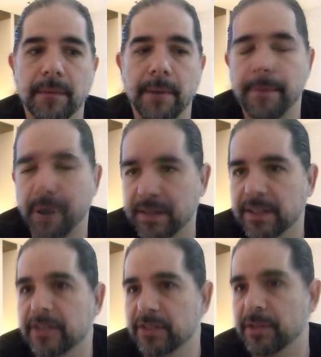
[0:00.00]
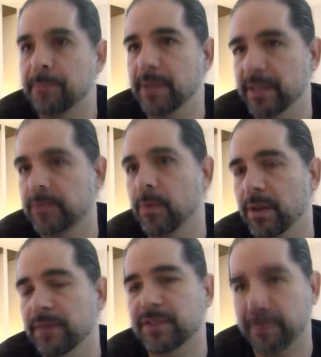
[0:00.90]
My process is
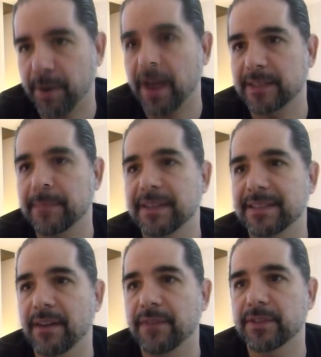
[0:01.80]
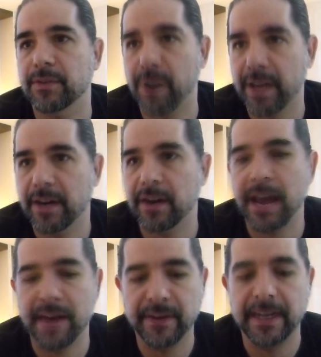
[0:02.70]
one of surprising myself as a writer
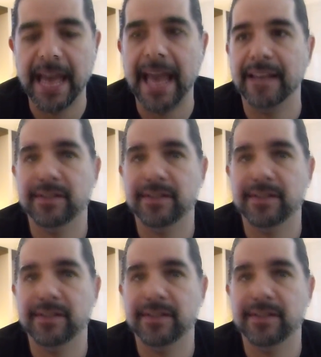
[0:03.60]
every day.